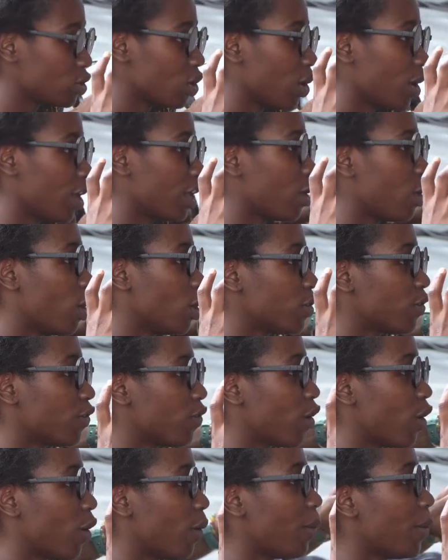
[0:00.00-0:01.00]
so it goes
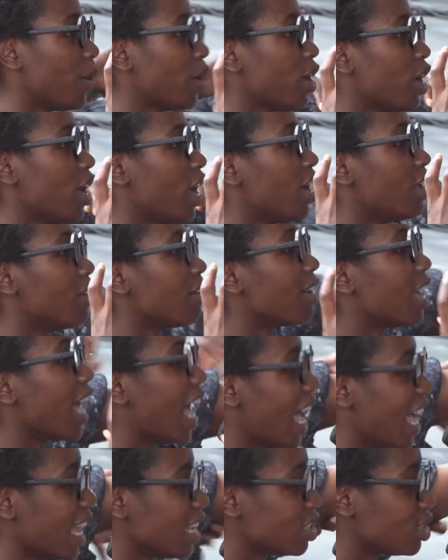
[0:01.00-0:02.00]
from
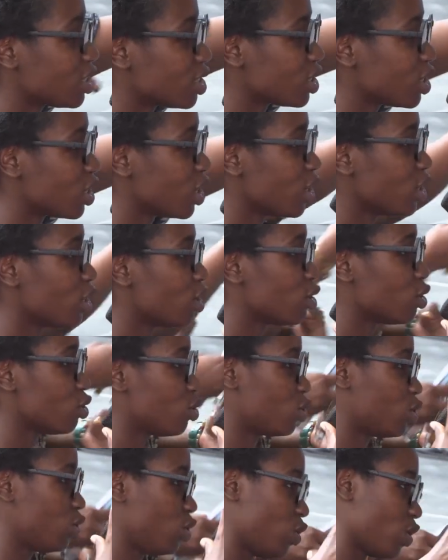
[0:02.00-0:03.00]
gas.
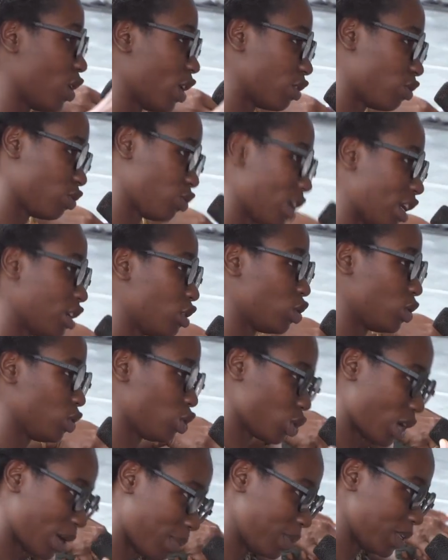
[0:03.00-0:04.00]
You're trying
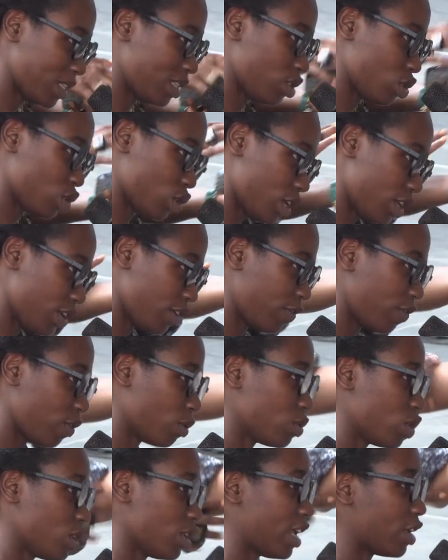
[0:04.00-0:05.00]
to trap it in solid
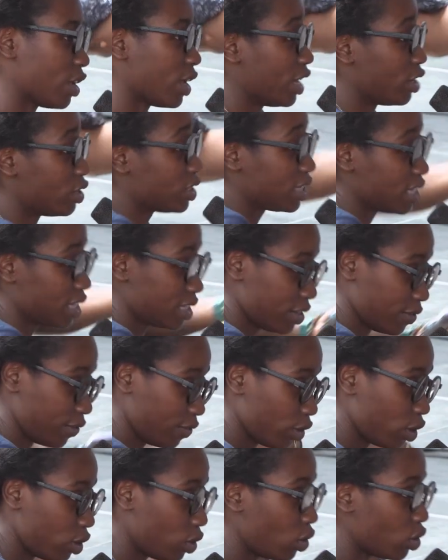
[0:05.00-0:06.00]
form so that you can use it as a
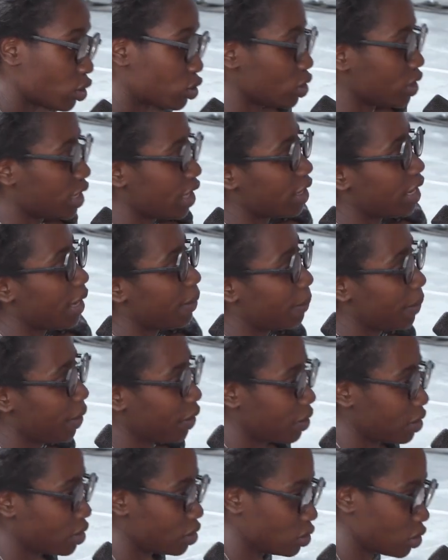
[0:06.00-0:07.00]
pure, or so that you can
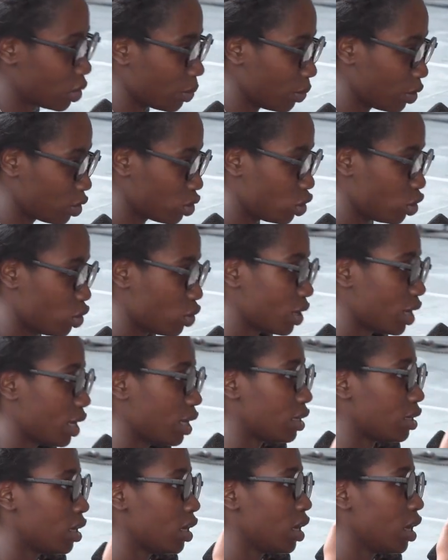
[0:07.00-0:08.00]
bury it somewhere. So you
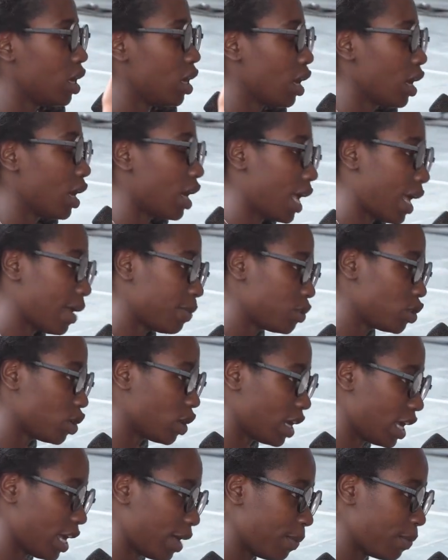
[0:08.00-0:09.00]
can
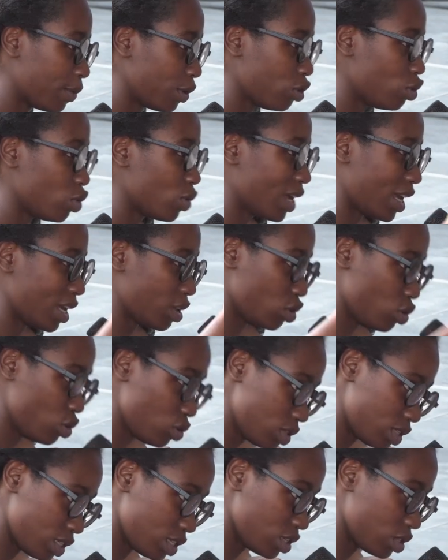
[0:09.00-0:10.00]
capture carbon, you can
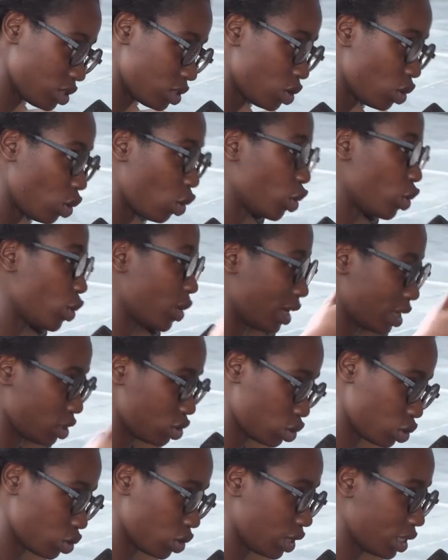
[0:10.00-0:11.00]
use it, or you can
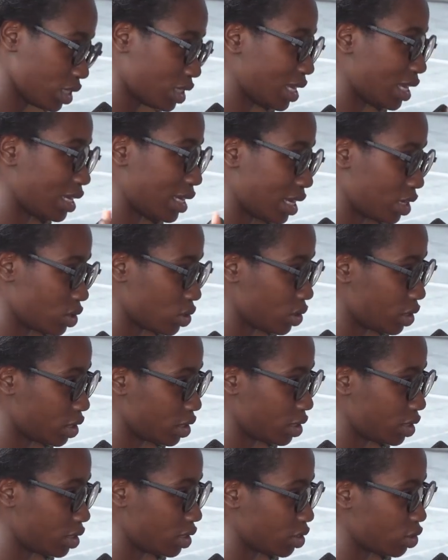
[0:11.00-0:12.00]
store it and
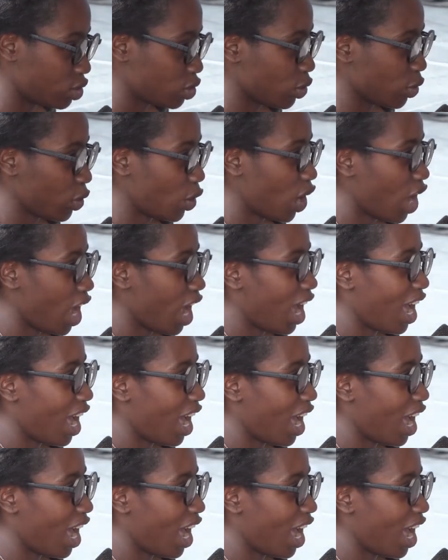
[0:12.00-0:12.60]
isolate it. So